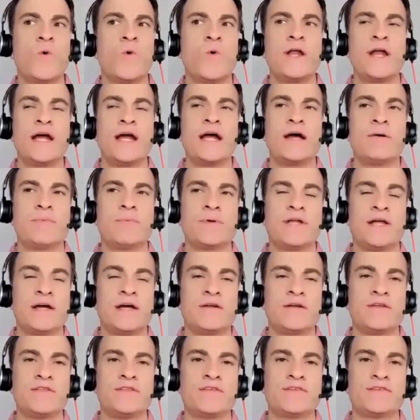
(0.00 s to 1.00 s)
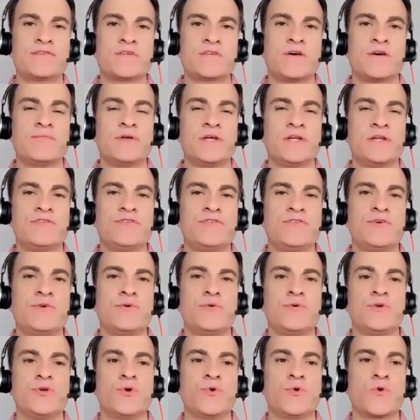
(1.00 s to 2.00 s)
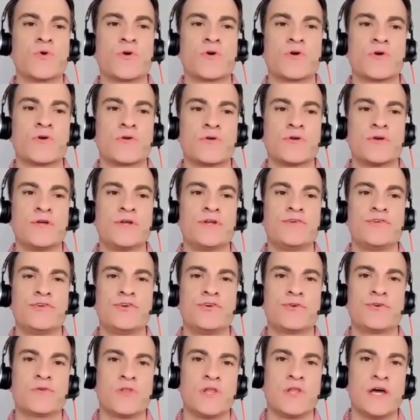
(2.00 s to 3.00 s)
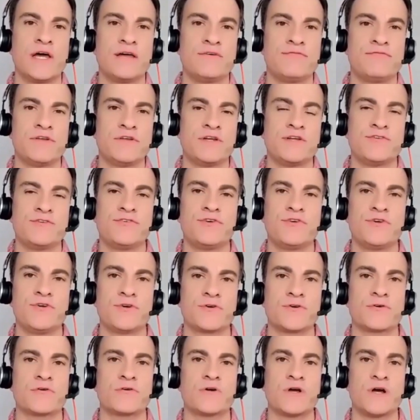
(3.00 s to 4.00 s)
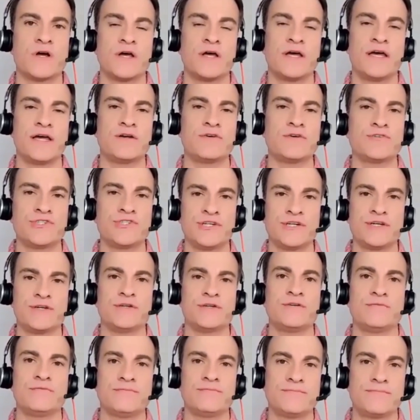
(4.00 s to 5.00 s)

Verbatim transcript: what happened? How did this come into your into your life and into your uh, energy?